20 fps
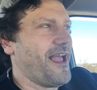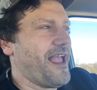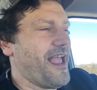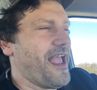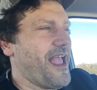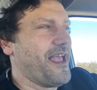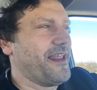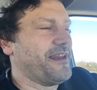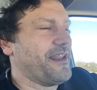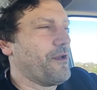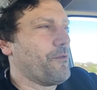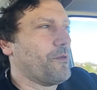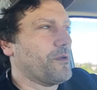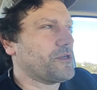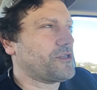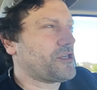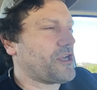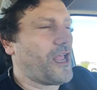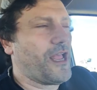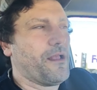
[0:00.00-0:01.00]
and it
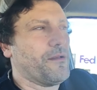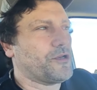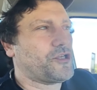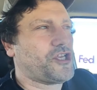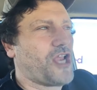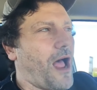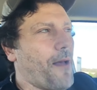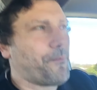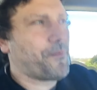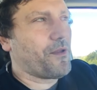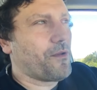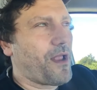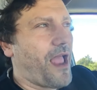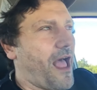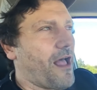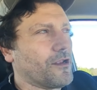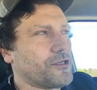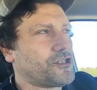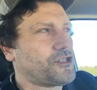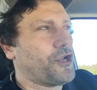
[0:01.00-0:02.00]
was something
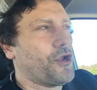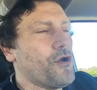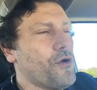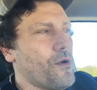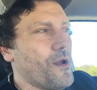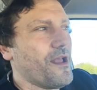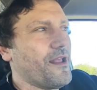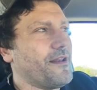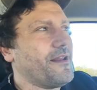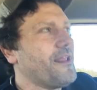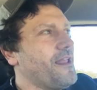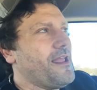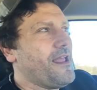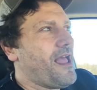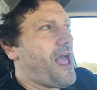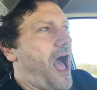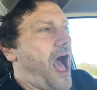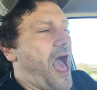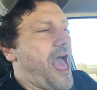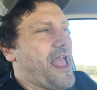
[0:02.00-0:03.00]
else to it.
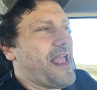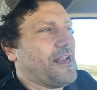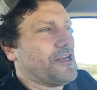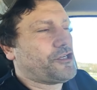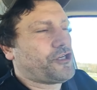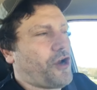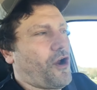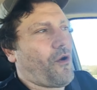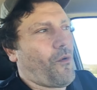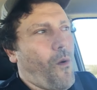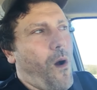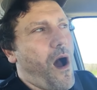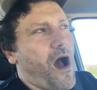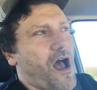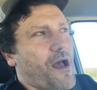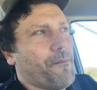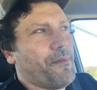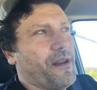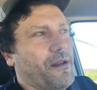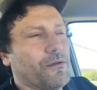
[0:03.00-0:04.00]
I ain't sure
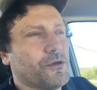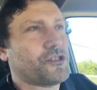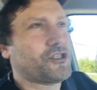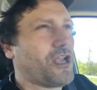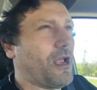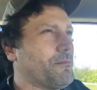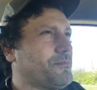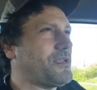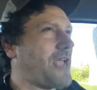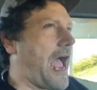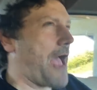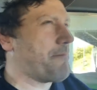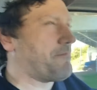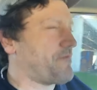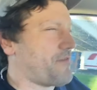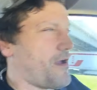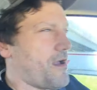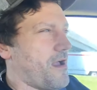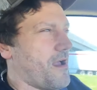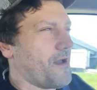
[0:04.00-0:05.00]
what, but it was some type
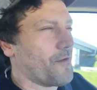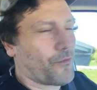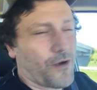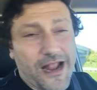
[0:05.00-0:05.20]
of